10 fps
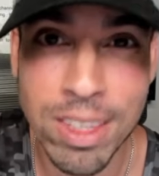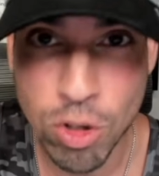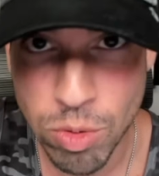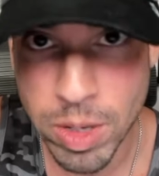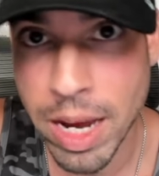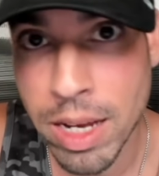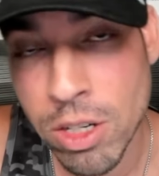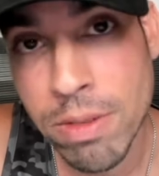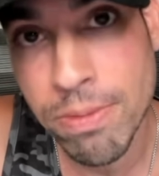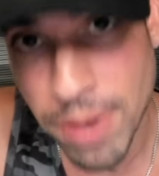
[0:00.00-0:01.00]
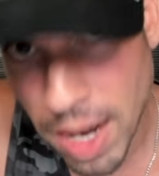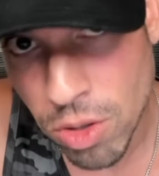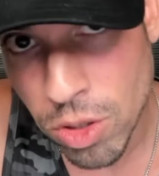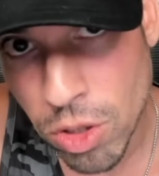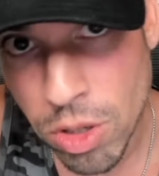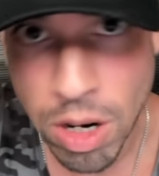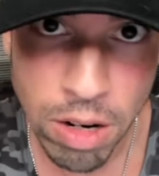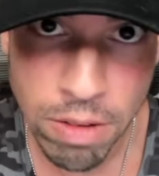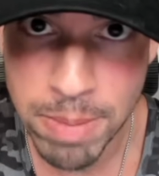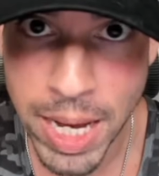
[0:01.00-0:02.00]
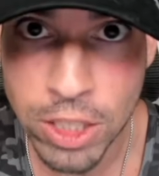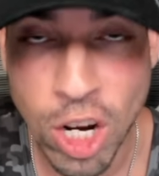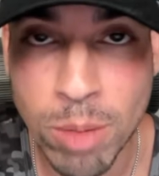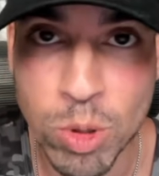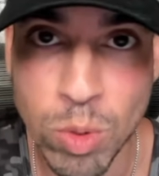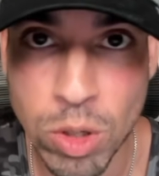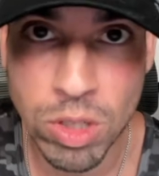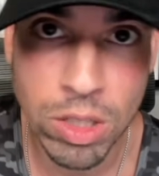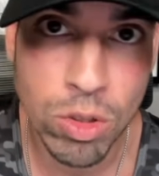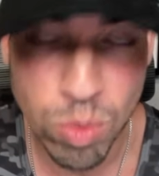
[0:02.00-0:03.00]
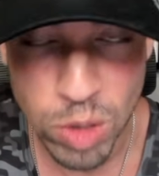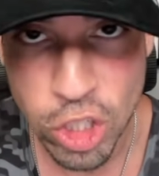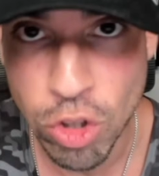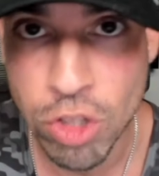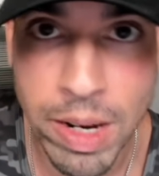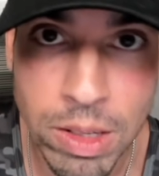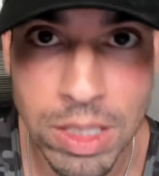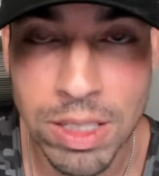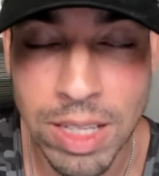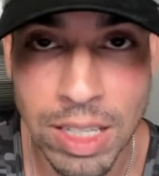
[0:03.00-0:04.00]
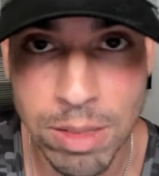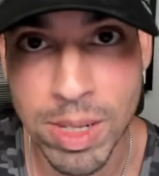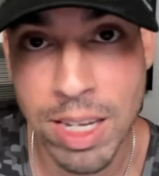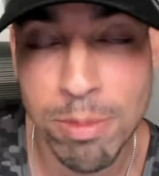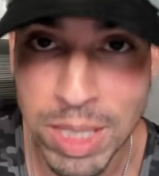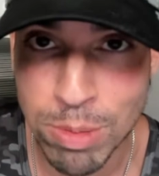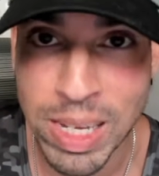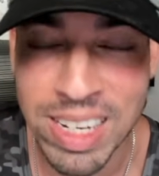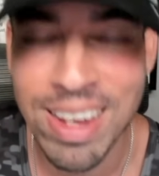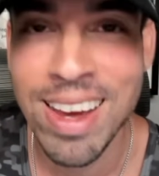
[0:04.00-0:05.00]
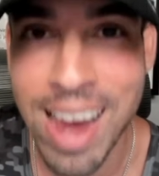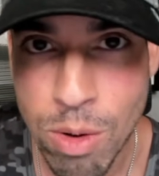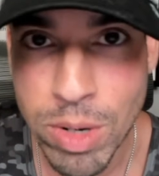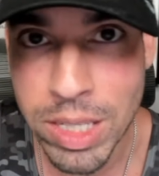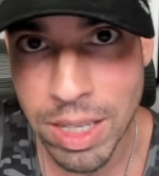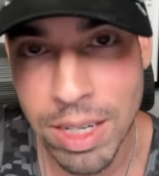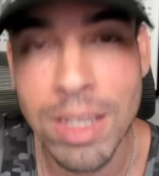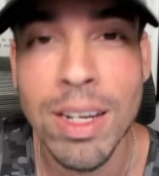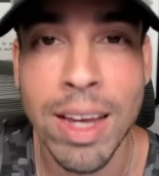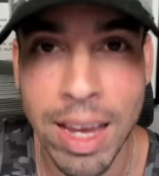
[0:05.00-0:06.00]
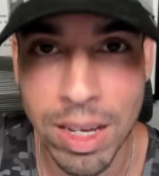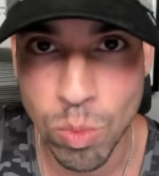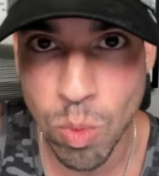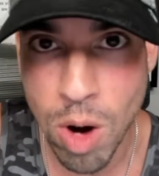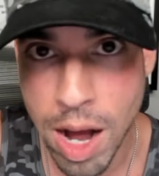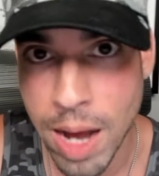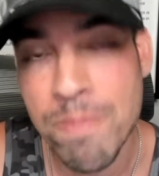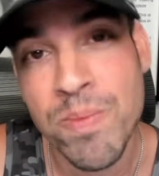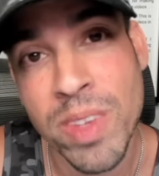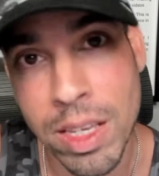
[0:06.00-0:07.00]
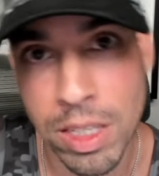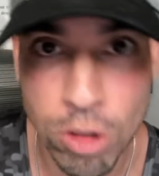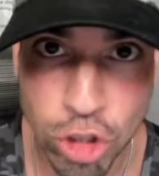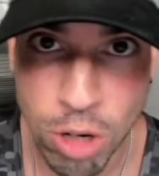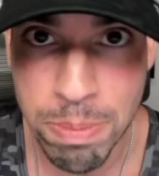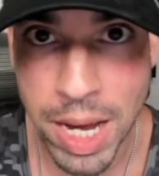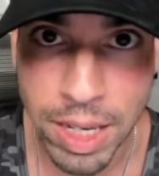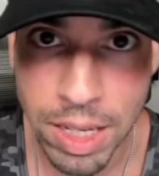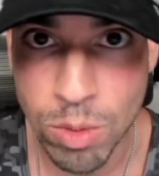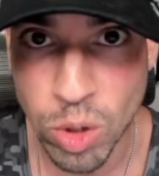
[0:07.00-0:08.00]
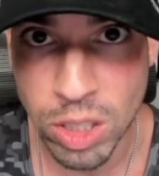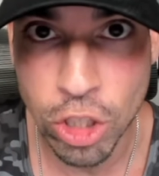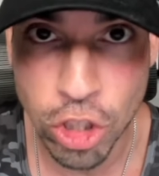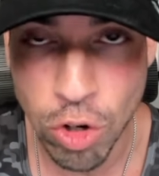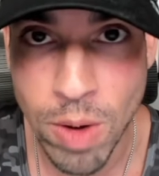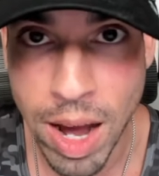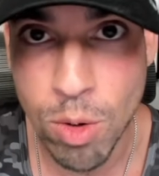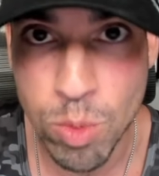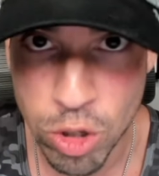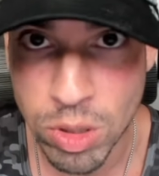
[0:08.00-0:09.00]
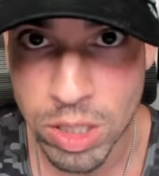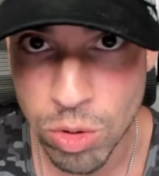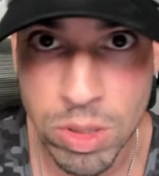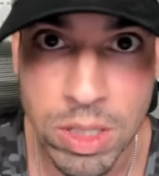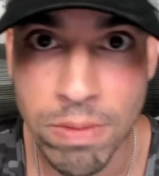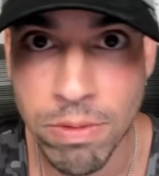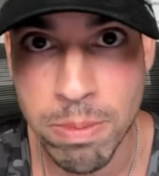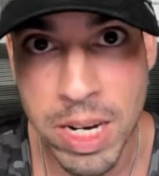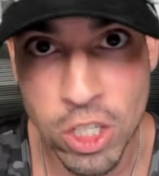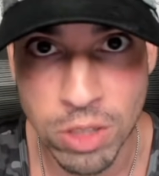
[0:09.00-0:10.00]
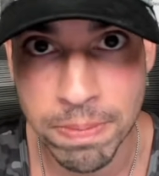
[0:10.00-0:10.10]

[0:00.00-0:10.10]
the creator, founder of MathChops, the one who did this research, found these stats. I'm going to let him explain how he did it and why and then I'll jump back in and we're going to show you how you can use this information.